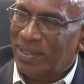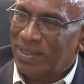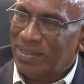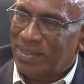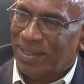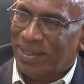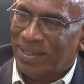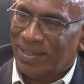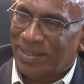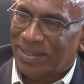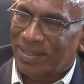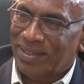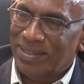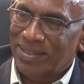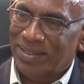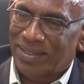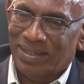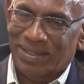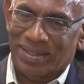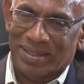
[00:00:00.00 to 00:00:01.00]

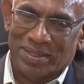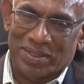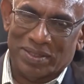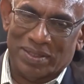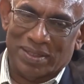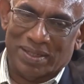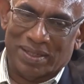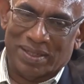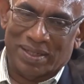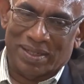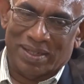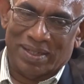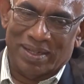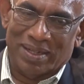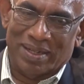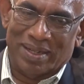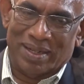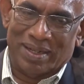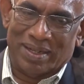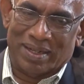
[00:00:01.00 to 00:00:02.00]
Consultants is a
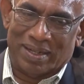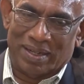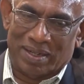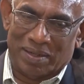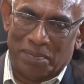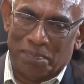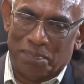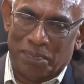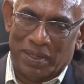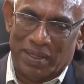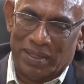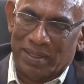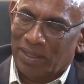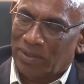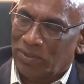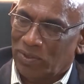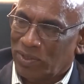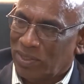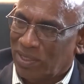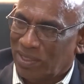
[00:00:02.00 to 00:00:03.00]
company
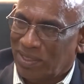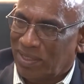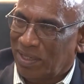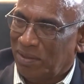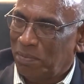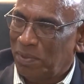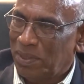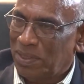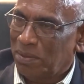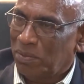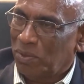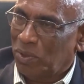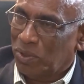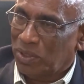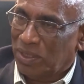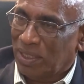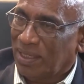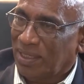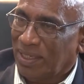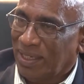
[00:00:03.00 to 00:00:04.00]
that was established about
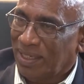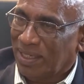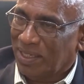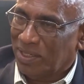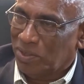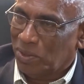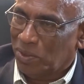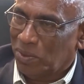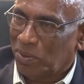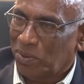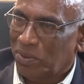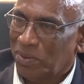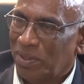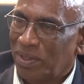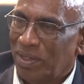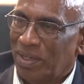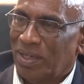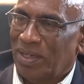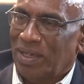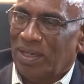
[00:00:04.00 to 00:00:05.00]
30 years ago.
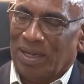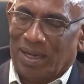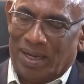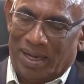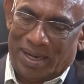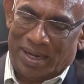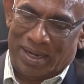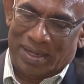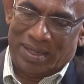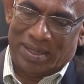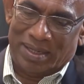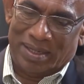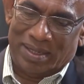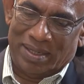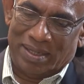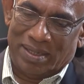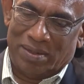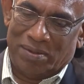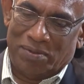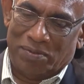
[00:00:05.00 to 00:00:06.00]
And
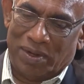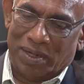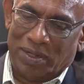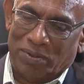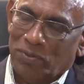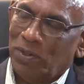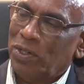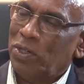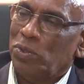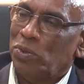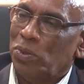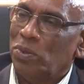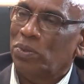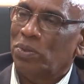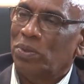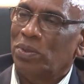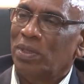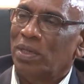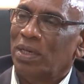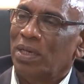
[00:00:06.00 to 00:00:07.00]
what we
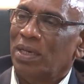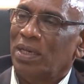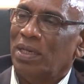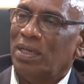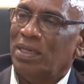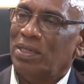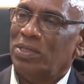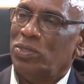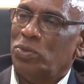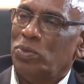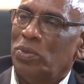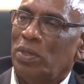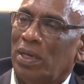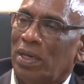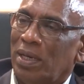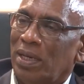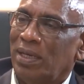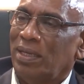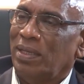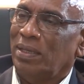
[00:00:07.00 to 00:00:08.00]
do is to
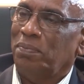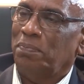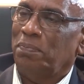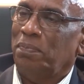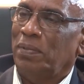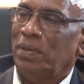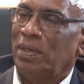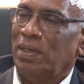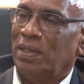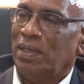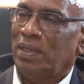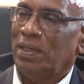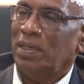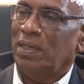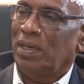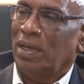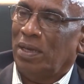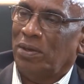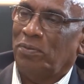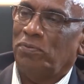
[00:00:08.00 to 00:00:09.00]
help
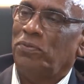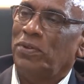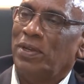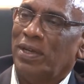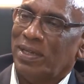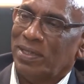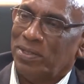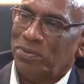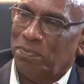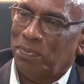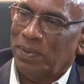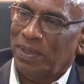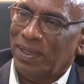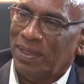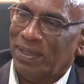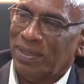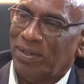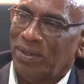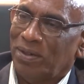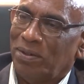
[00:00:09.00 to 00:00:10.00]
in every
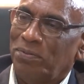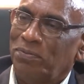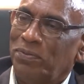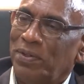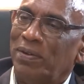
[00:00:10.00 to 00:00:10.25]
aspect of